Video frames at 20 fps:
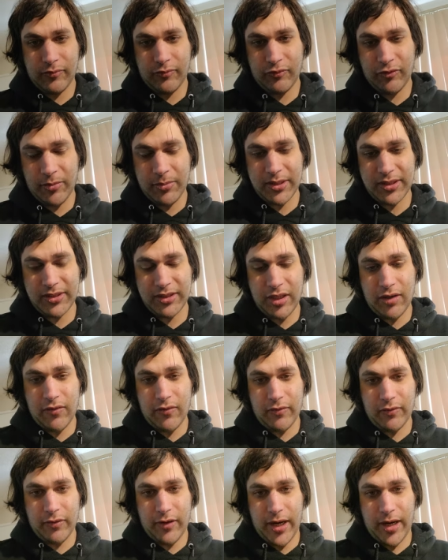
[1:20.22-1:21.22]
from the
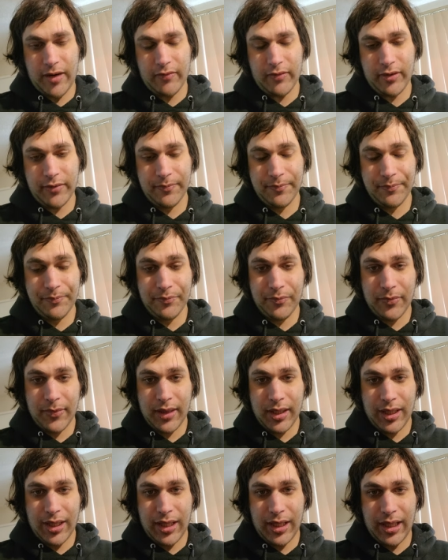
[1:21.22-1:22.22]
stone ground,
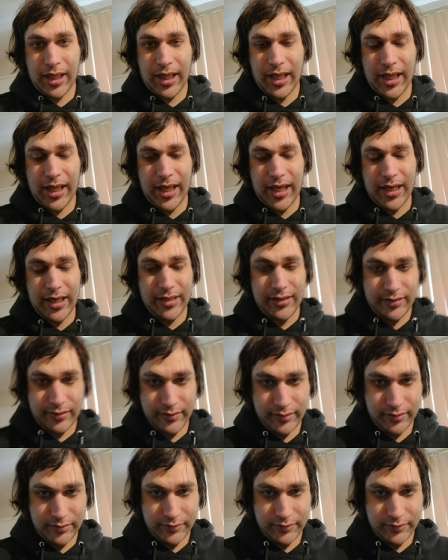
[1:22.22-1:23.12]
and